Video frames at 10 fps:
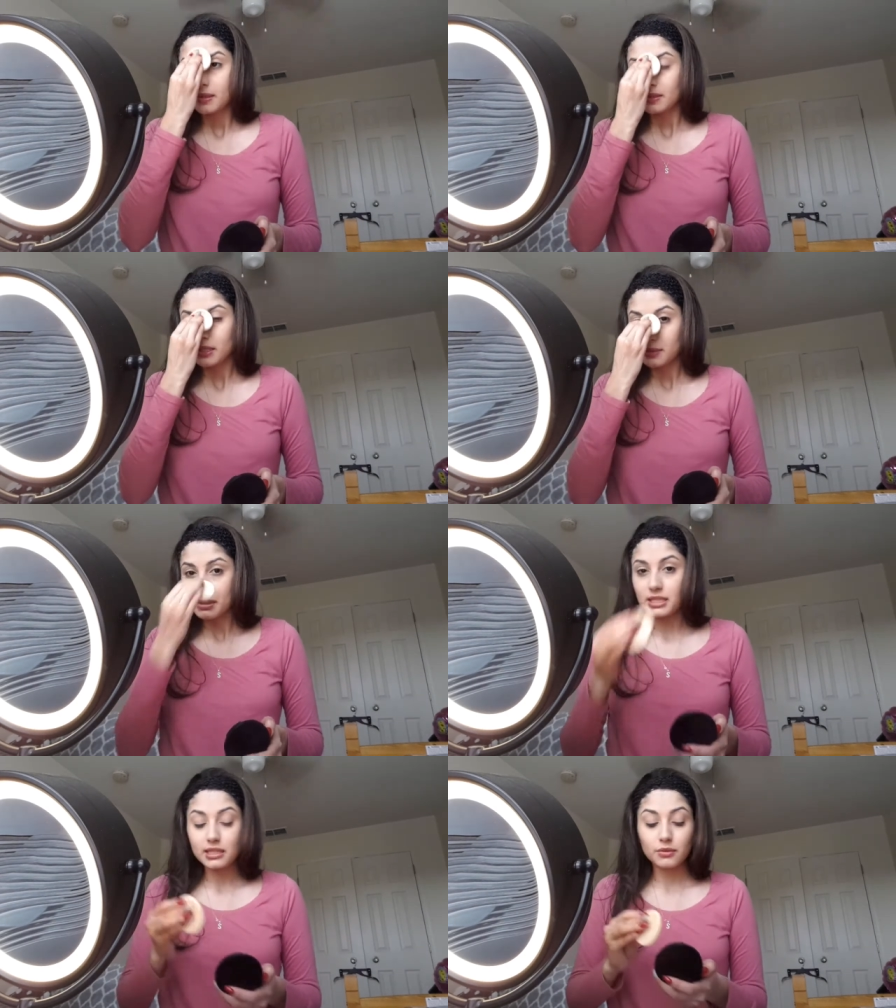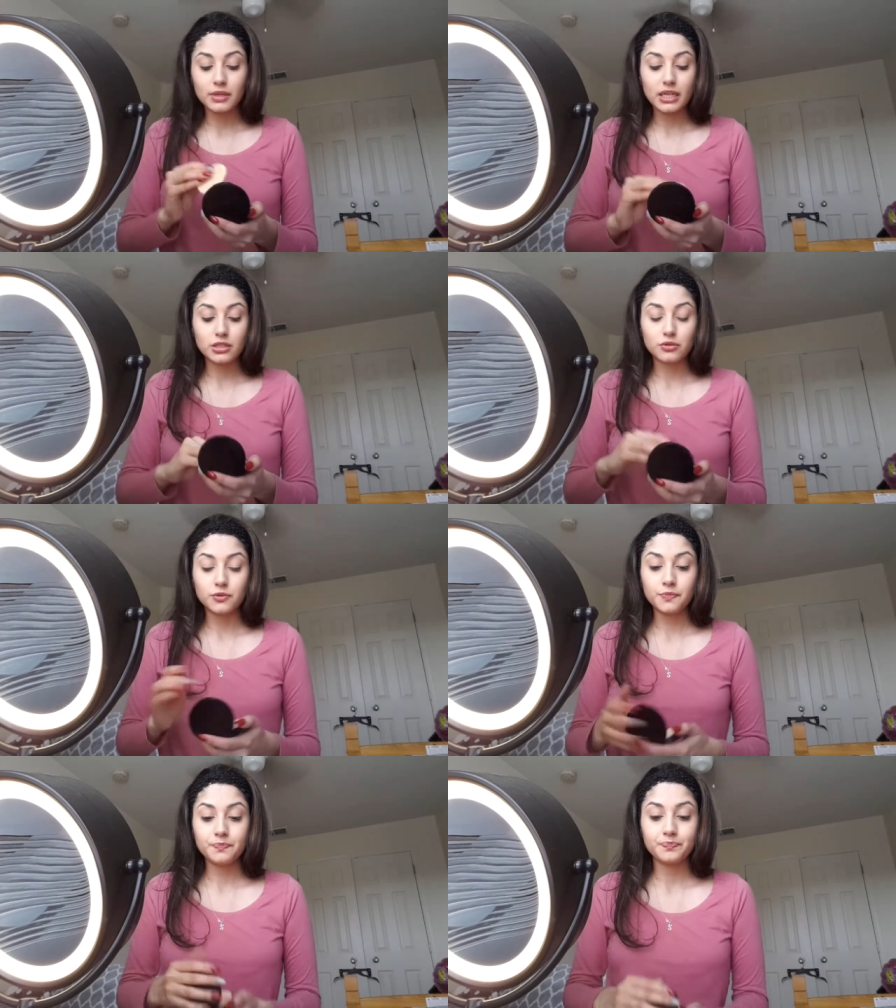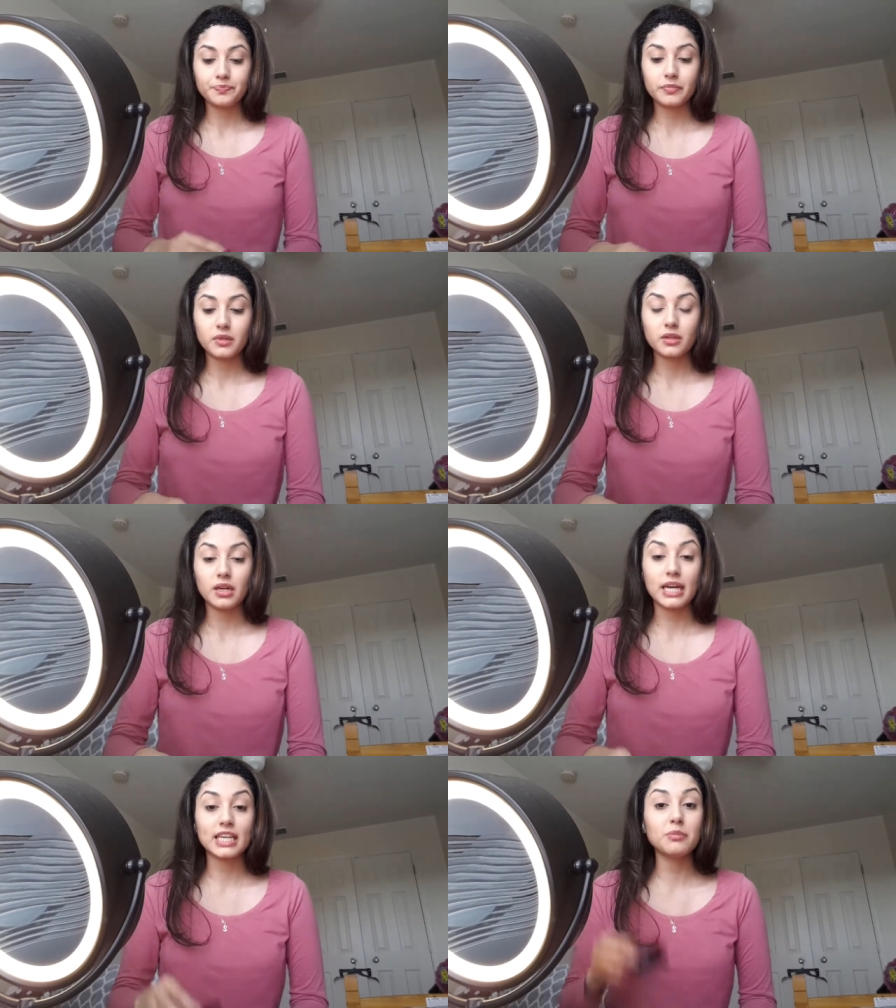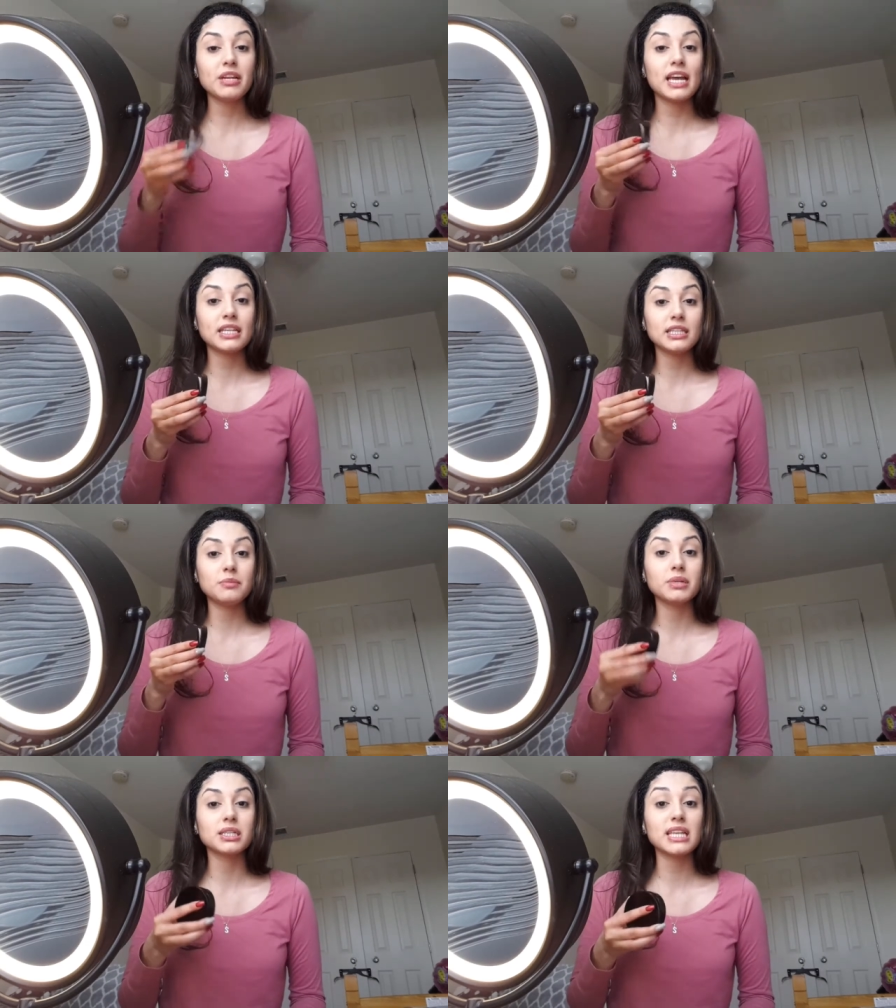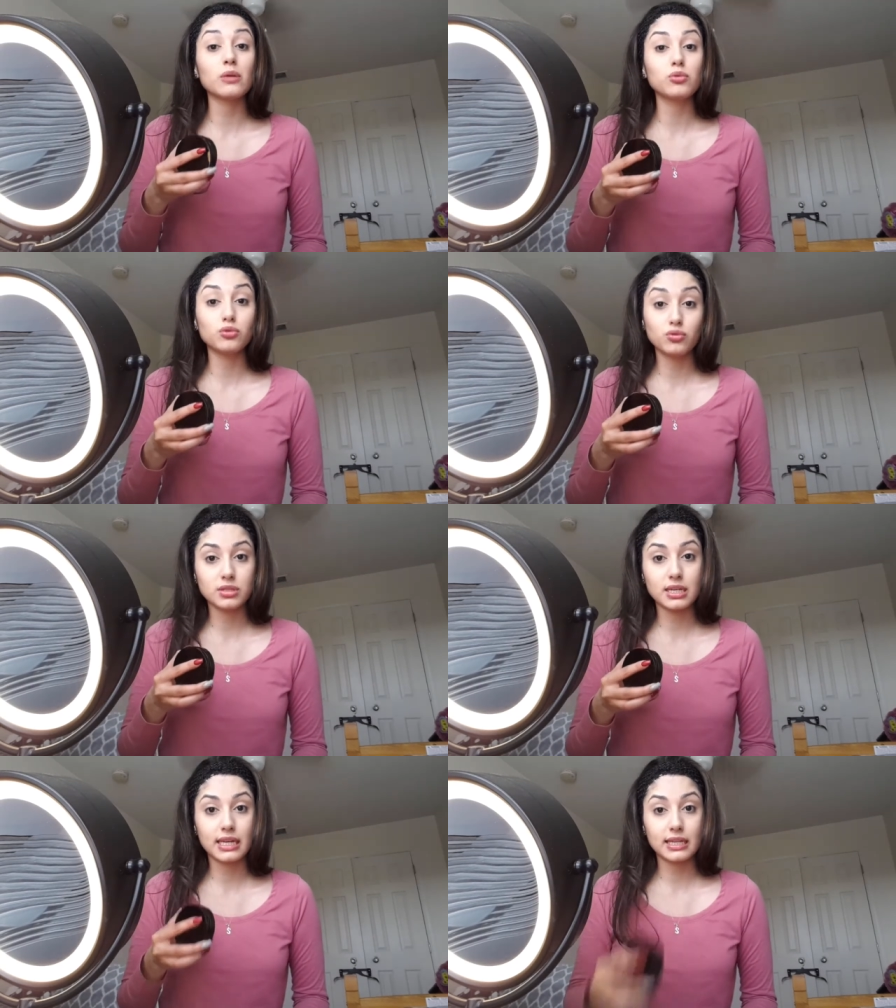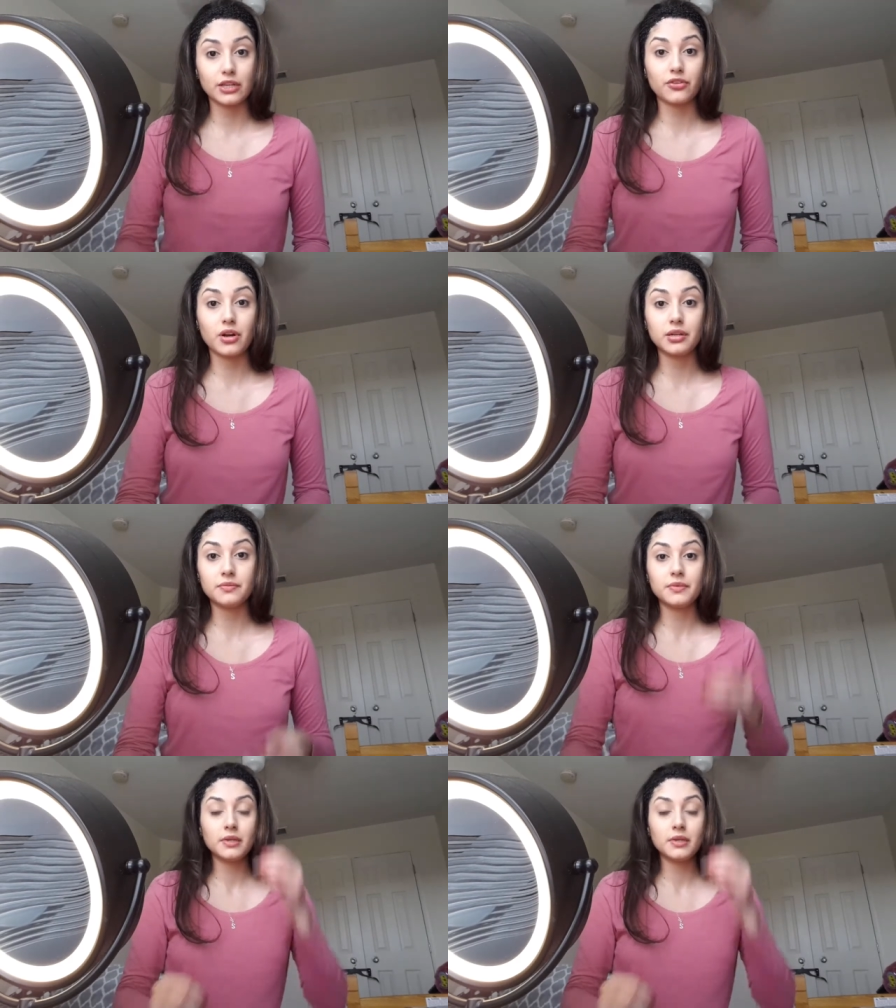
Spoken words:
So that's basically what I do. I keep it handy because I will use it again later on.